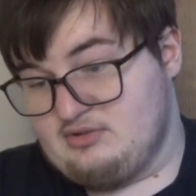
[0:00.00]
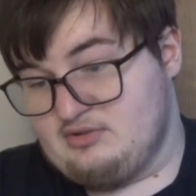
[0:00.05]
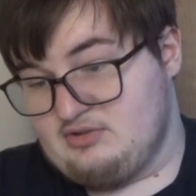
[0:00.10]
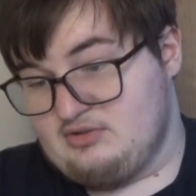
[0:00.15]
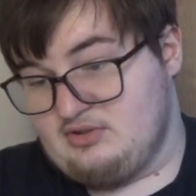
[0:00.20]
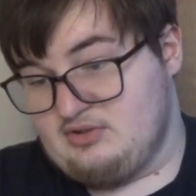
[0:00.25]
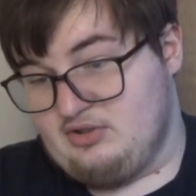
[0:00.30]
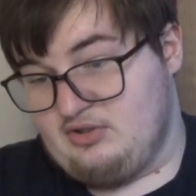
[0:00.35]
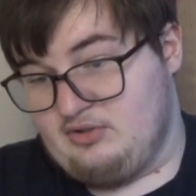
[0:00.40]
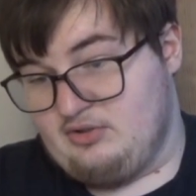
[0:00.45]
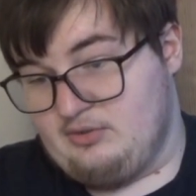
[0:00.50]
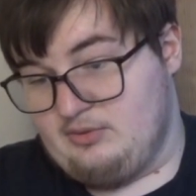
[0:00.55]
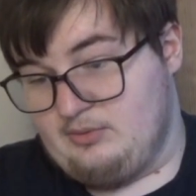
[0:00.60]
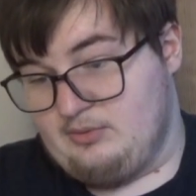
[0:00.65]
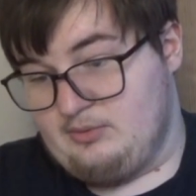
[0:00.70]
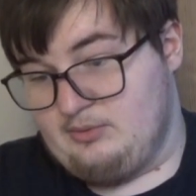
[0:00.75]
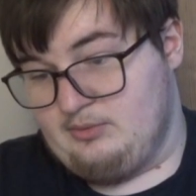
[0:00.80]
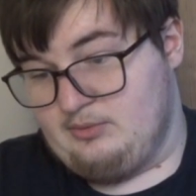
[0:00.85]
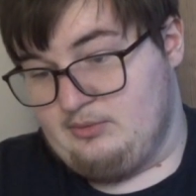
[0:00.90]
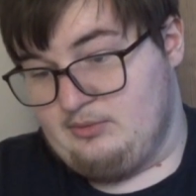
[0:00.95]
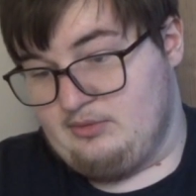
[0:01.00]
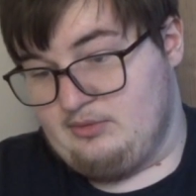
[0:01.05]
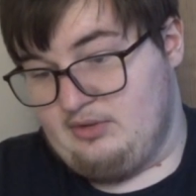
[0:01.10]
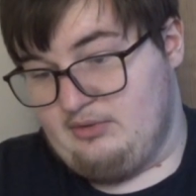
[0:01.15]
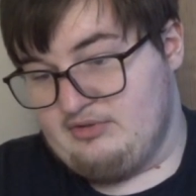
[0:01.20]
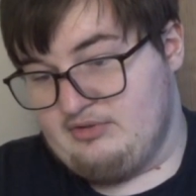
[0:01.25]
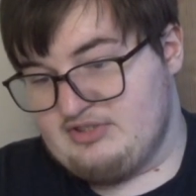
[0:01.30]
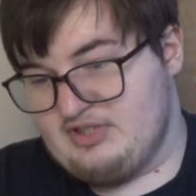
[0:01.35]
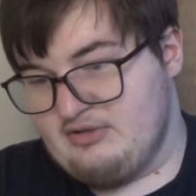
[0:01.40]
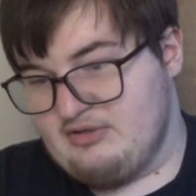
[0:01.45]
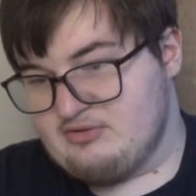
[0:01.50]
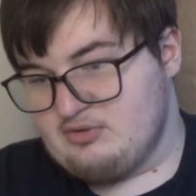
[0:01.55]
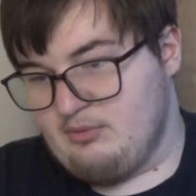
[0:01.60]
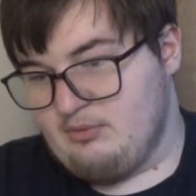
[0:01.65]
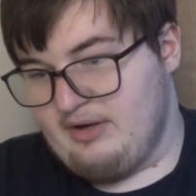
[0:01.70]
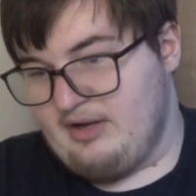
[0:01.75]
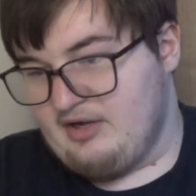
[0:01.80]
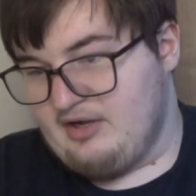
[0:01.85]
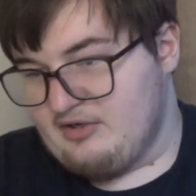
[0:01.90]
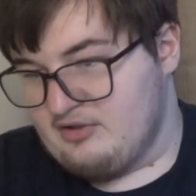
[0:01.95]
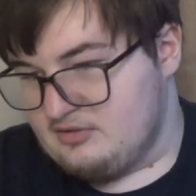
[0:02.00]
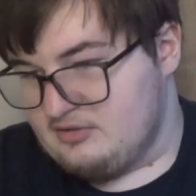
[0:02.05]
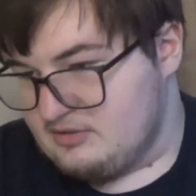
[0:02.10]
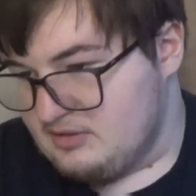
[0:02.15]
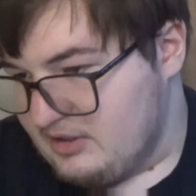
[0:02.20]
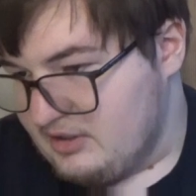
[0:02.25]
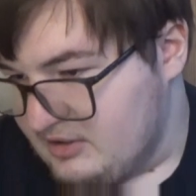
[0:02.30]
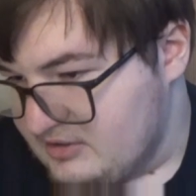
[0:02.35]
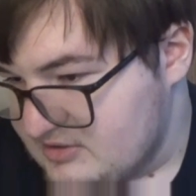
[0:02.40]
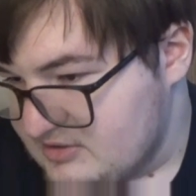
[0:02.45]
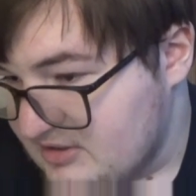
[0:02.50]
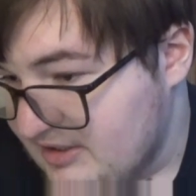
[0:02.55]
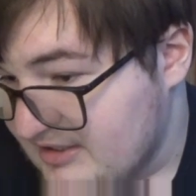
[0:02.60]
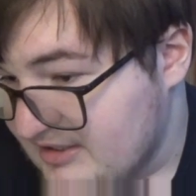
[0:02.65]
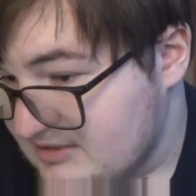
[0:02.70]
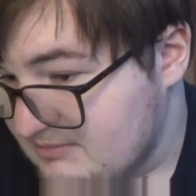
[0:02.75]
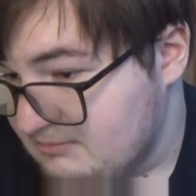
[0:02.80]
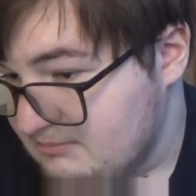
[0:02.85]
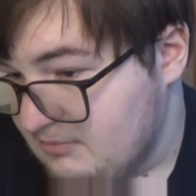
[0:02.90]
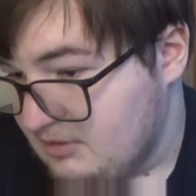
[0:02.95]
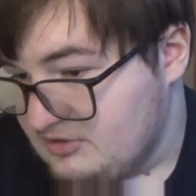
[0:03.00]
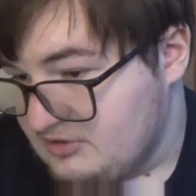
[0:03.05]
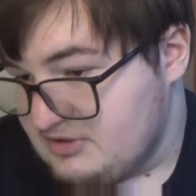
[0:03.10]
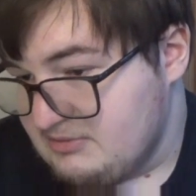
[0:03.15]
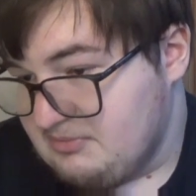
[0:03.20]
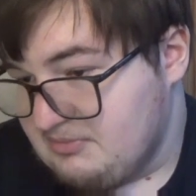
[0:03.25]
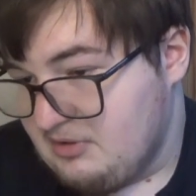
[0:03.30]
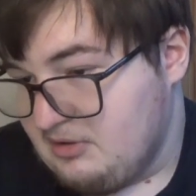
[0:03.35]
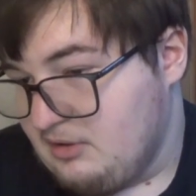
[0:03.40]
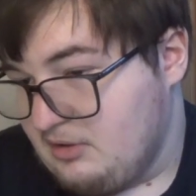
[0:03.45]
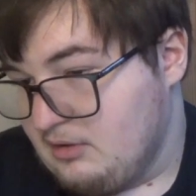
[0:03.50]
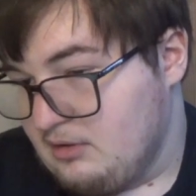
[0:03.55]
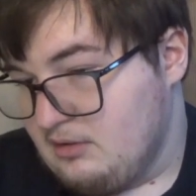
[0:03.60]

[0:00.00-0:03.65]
So I wish there was a way I could select multiple.